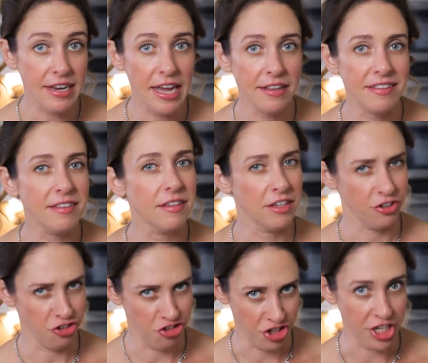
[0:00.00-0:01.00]
debts,
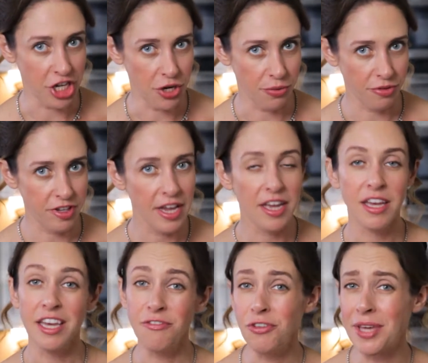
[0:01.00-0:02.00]
she knows.
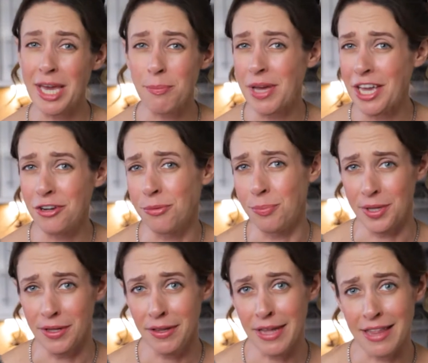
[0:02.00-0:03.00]
If you can't pay your bill